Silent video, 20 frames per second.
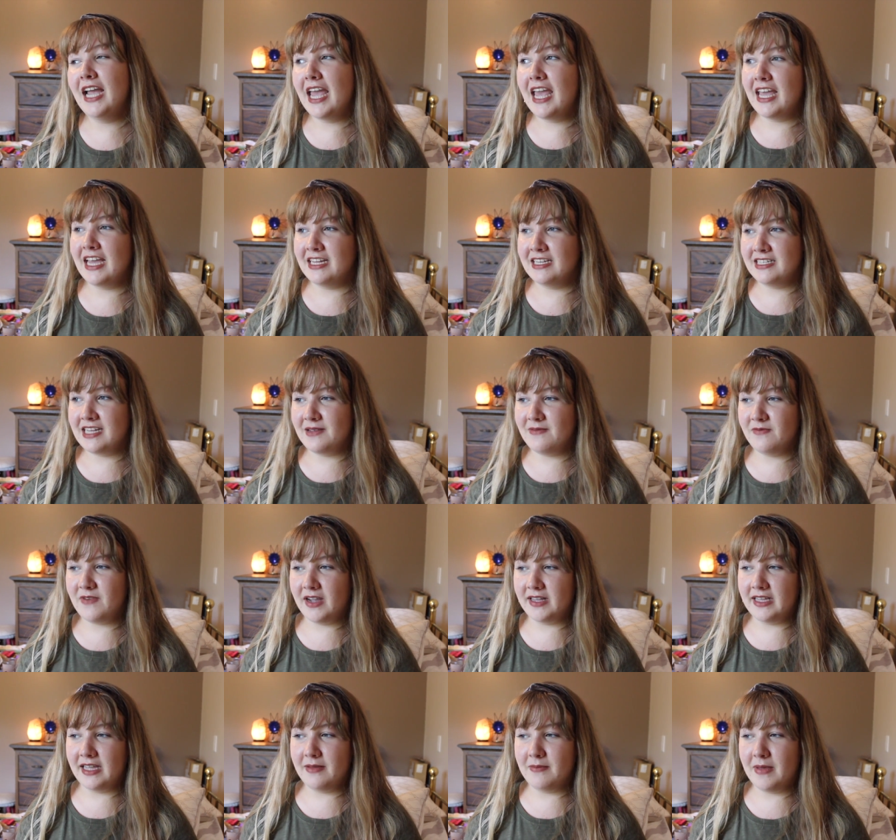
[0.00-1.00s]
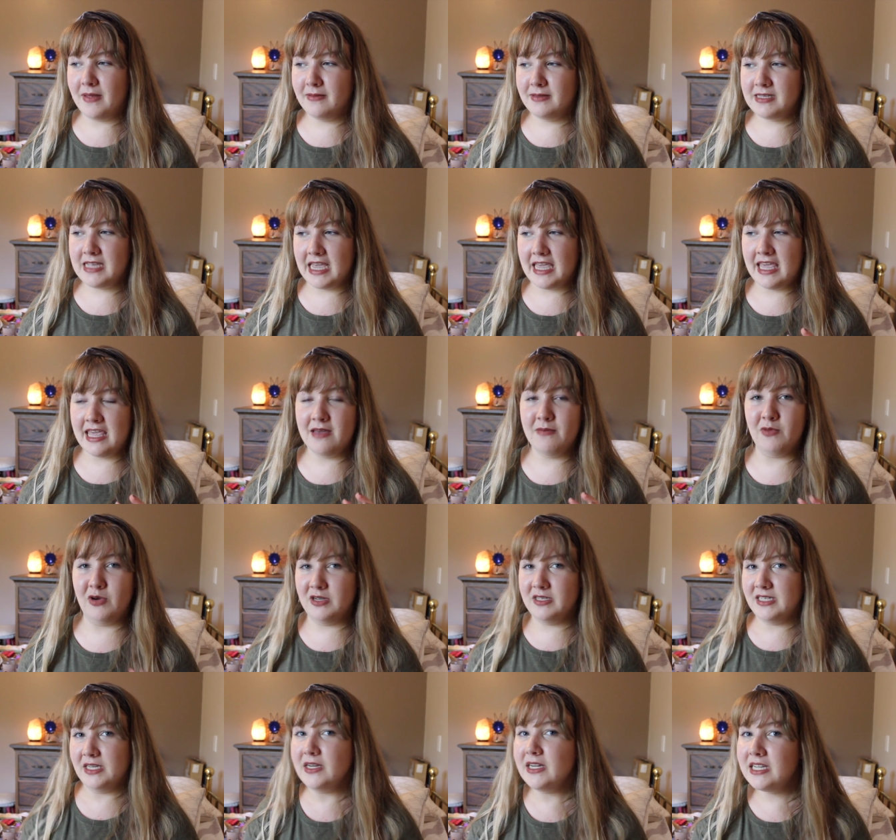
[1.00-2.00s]
and I'm finally taking it
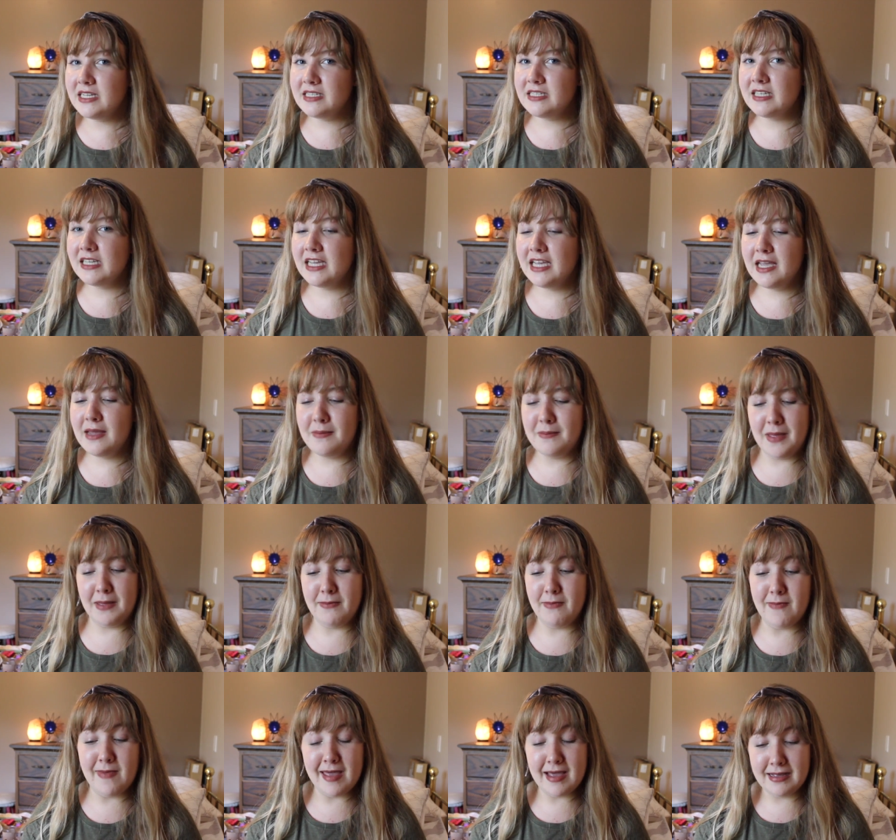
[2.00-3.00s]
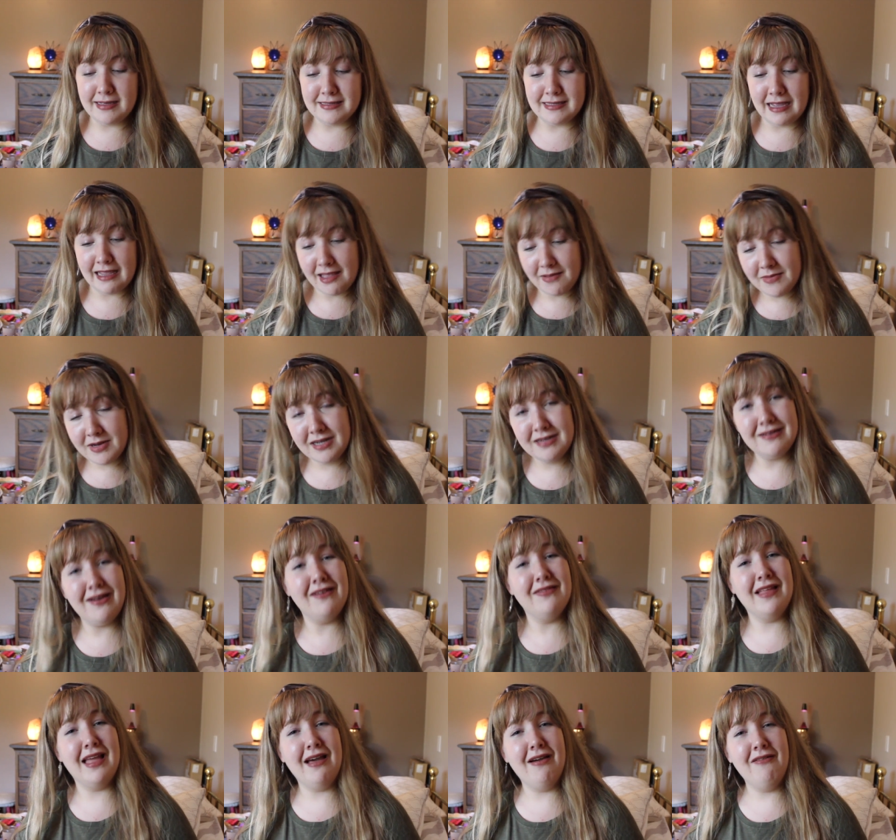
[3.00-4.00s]
more seriously, maybe because I am an
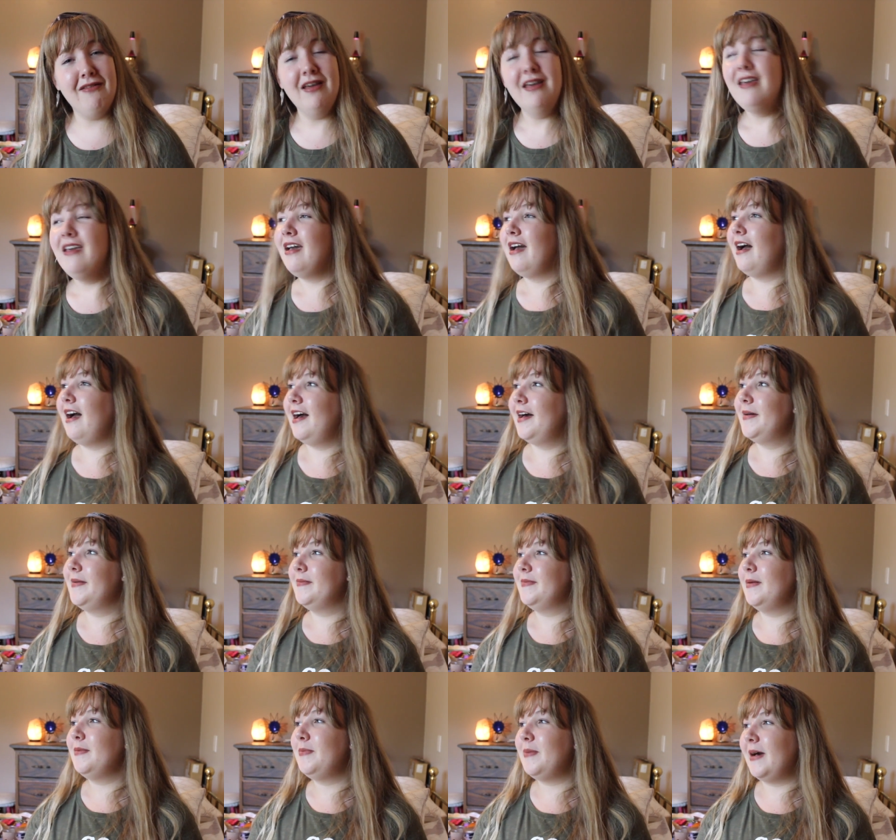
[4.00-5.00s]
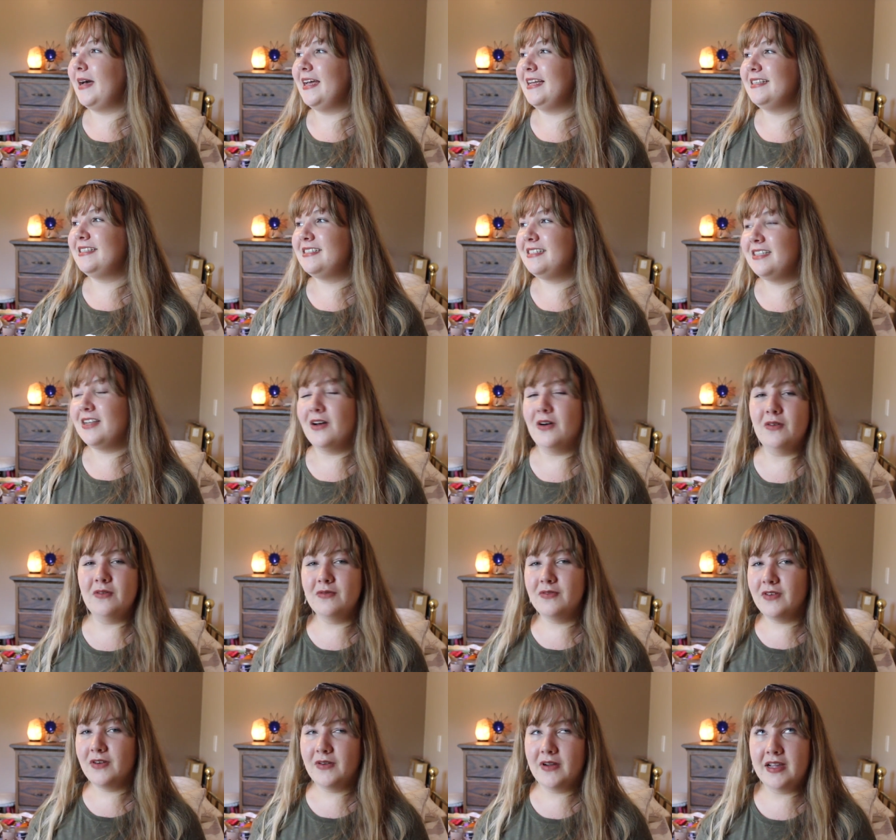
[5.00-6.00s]
adult now. Um, but
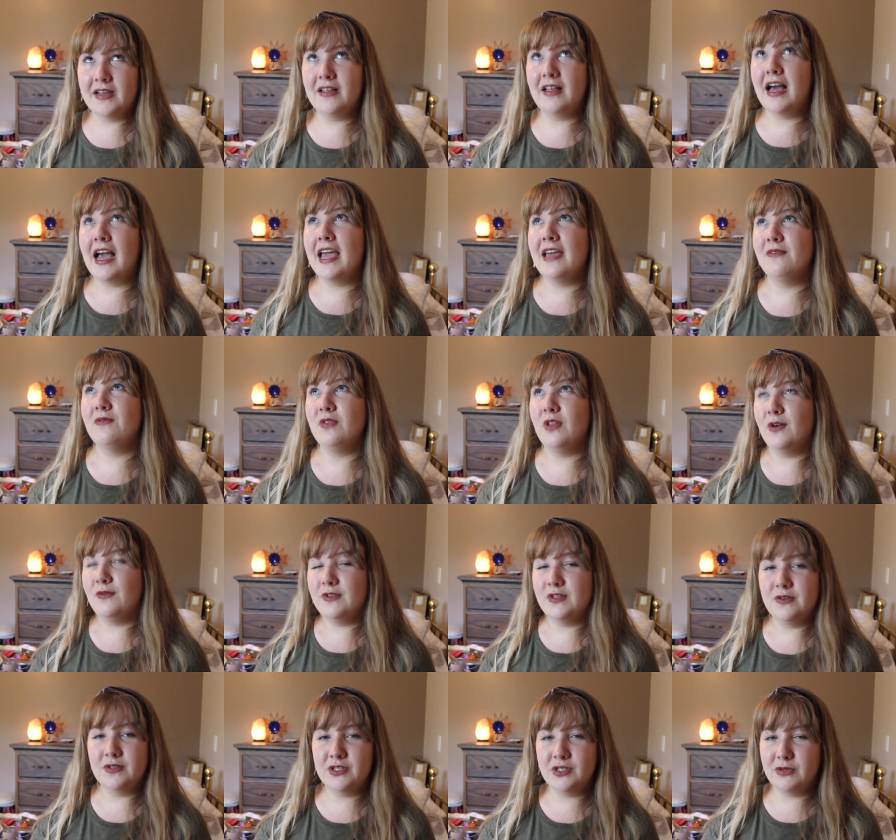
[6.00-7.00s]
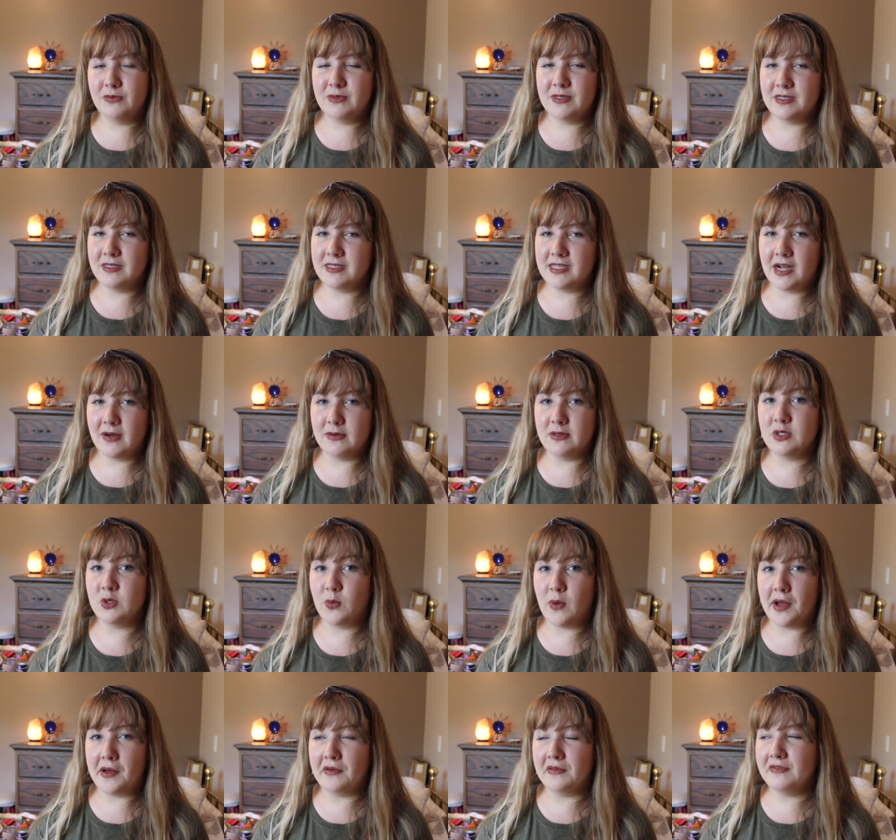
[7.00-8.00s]
no, for real, I've loved YouTube since I was
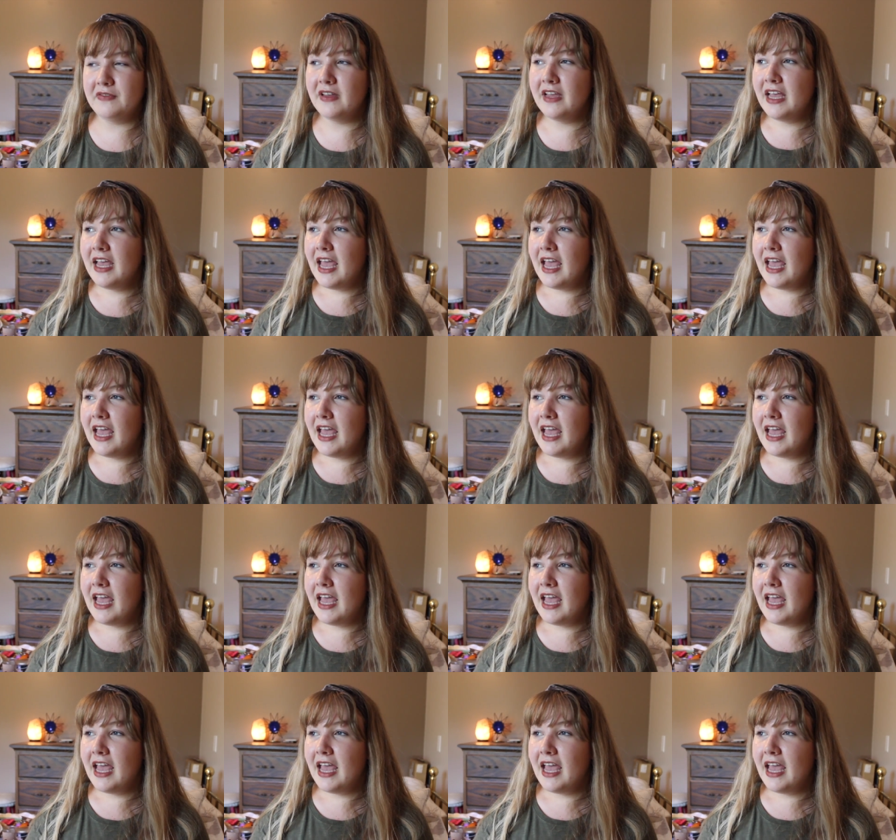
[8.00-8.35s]
12